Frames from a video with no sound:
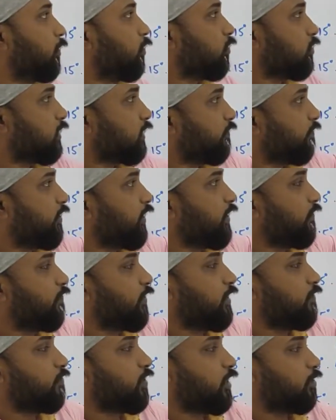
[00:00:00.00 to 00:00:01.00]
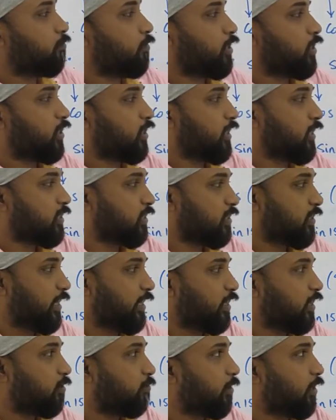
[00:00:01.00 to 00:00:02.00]
because 75 can be written as
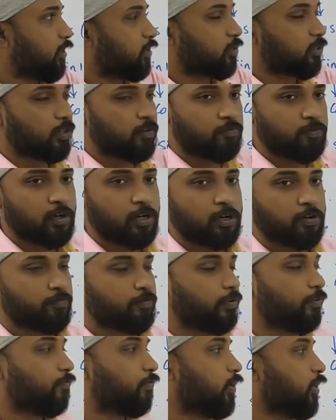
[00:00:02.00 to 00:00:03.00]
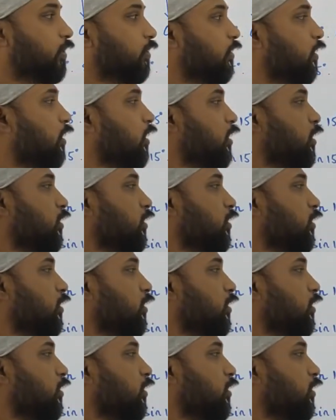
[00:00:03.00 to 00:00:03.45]
90 minus of 15.